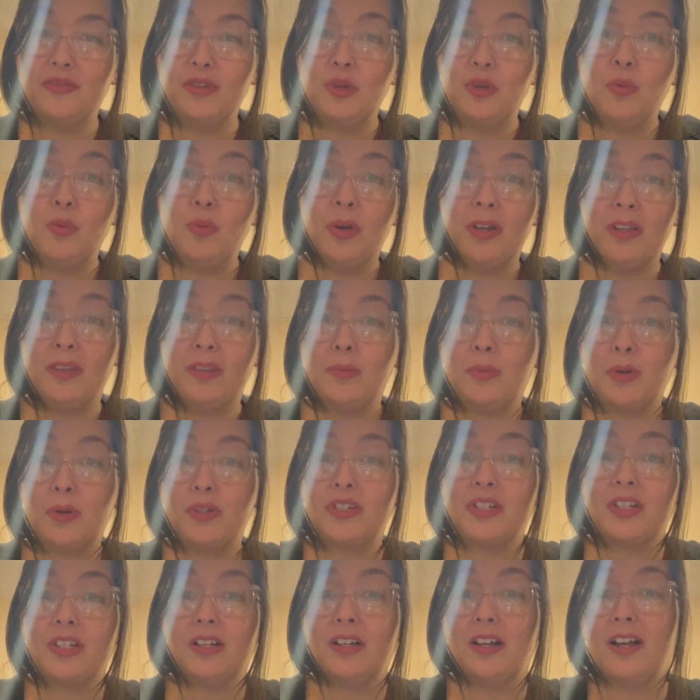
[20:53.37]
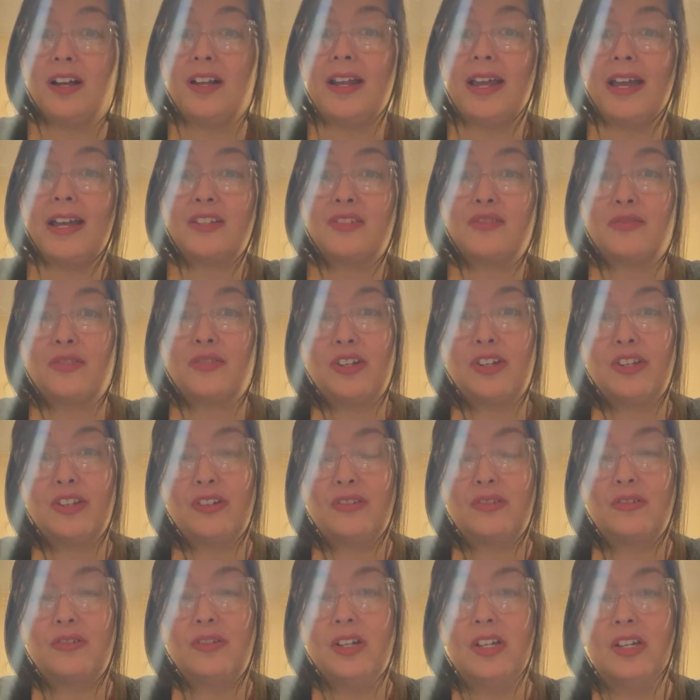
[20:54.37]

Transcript: You want the person God has for you.